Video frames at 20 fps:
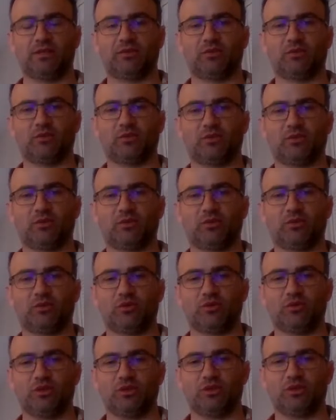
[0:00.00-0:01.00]

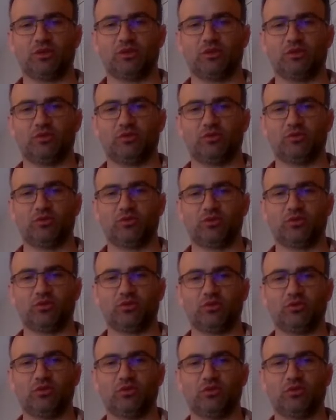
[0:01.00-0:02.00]
so to show
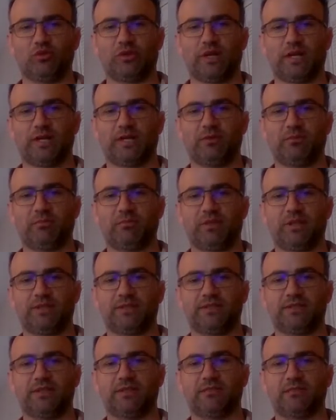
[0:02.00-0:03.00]
you, I
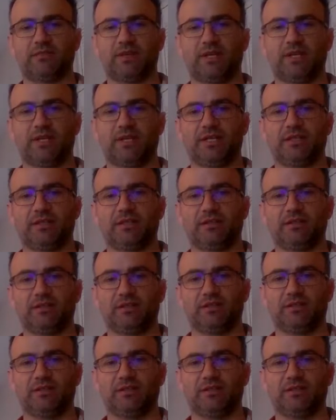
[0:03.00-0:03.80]
planted mine